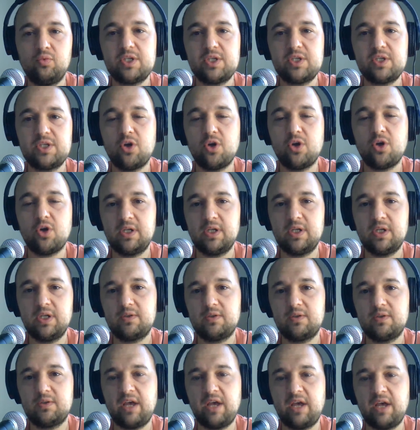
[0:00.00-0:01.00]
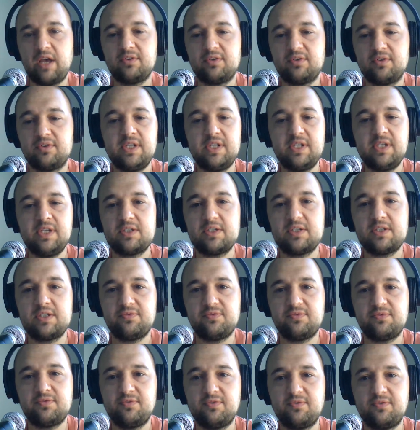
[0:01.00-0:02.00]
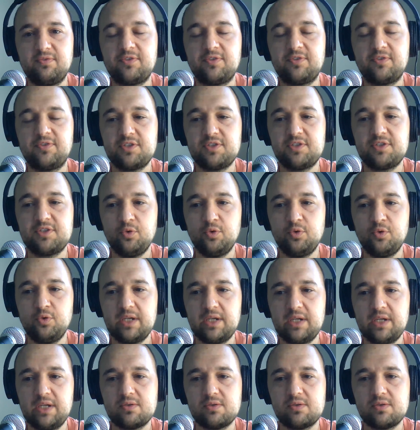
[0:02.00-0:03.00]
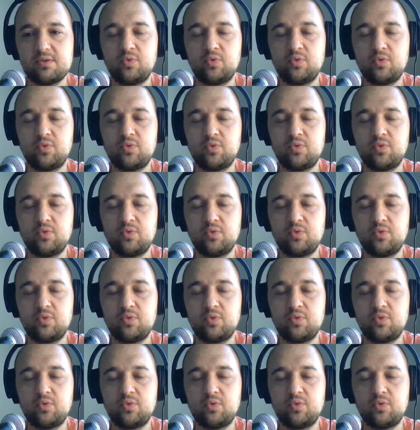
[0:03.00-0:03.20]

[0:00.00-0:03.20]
we saw that after these first few weeks,